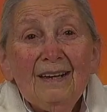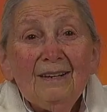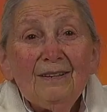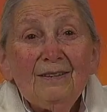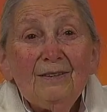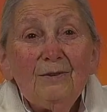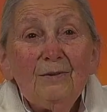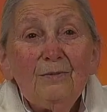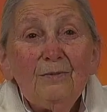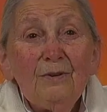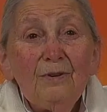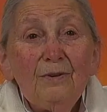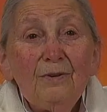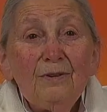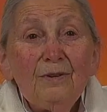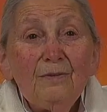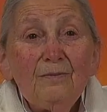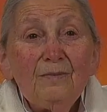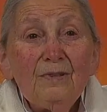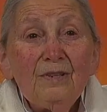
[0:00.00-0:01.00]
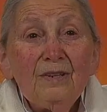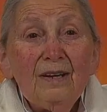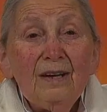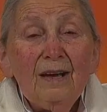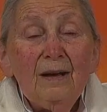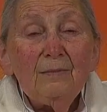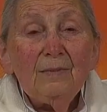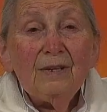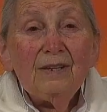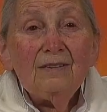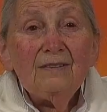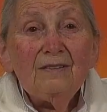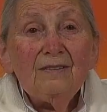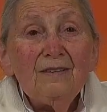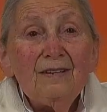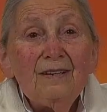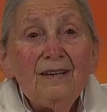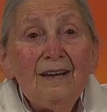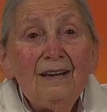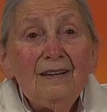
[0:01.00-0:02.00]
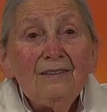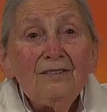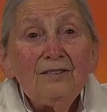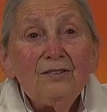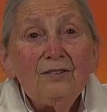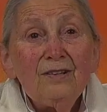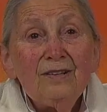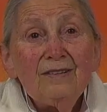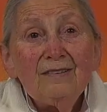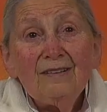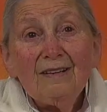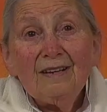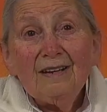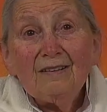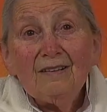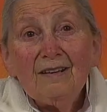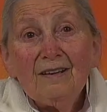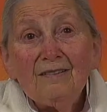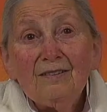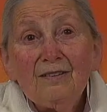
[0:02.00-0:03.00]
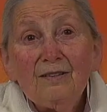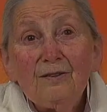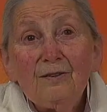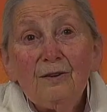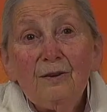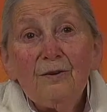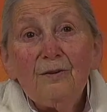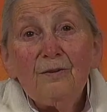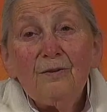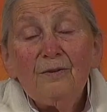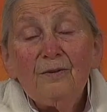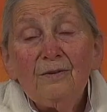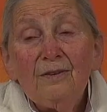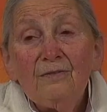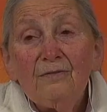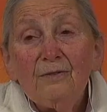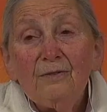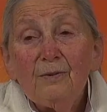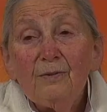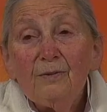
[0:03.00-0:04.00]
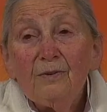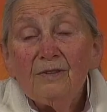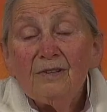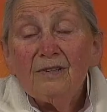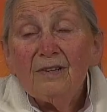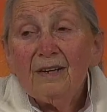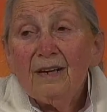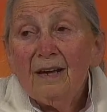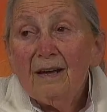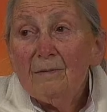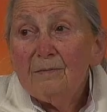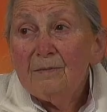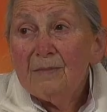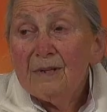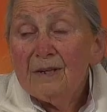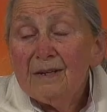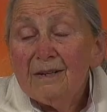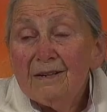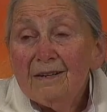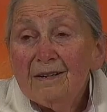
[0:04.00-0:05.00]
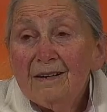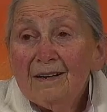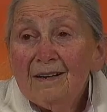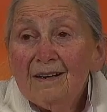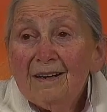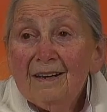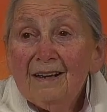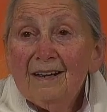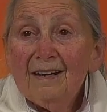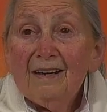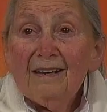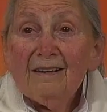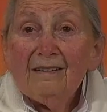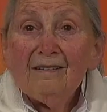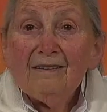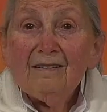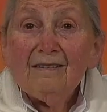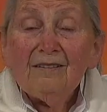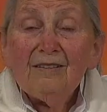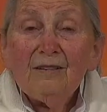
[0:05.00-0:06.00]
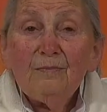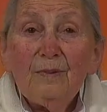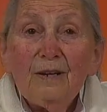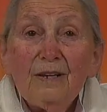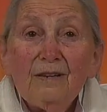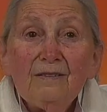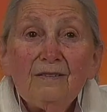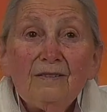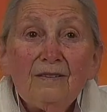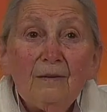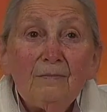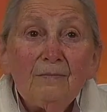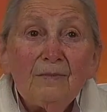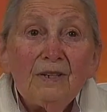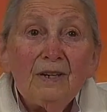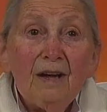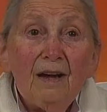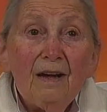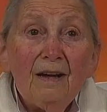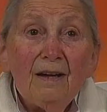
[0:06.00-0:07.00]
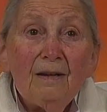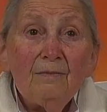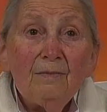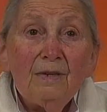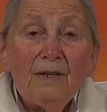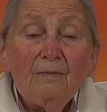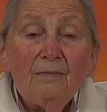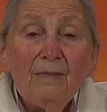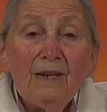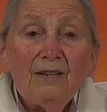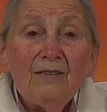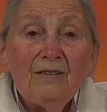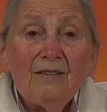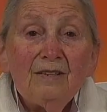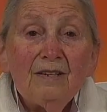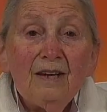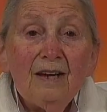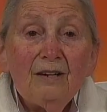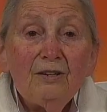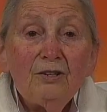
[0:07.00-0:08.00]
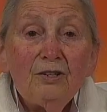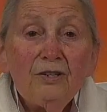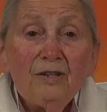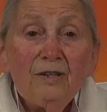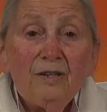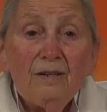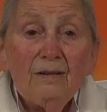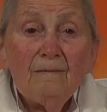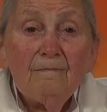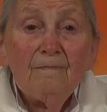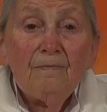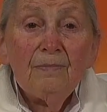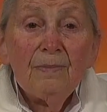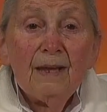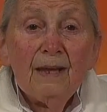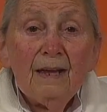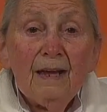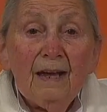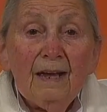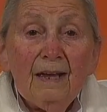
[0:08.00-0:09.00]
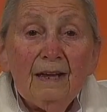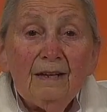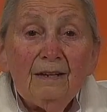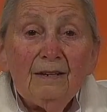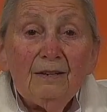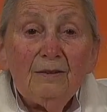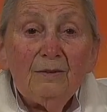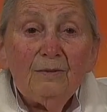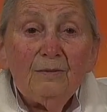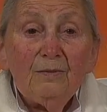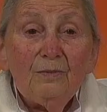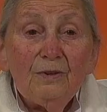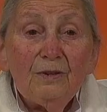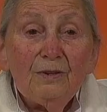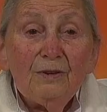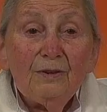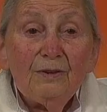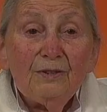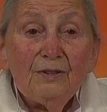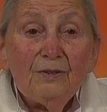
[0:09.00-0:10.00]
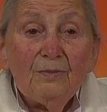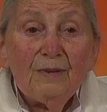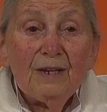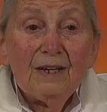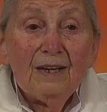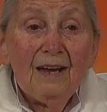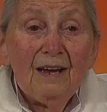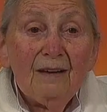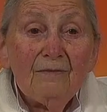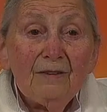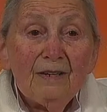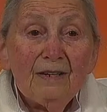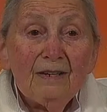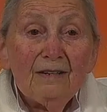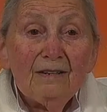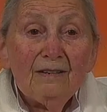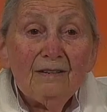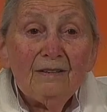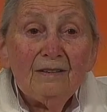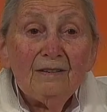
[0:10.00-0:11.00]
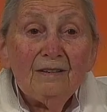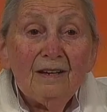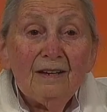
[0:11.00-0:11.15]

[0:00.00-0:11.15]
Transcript: you're welcome to come and see us. Just let us know if you want to come and spend some time in meditation. And we're going to be having,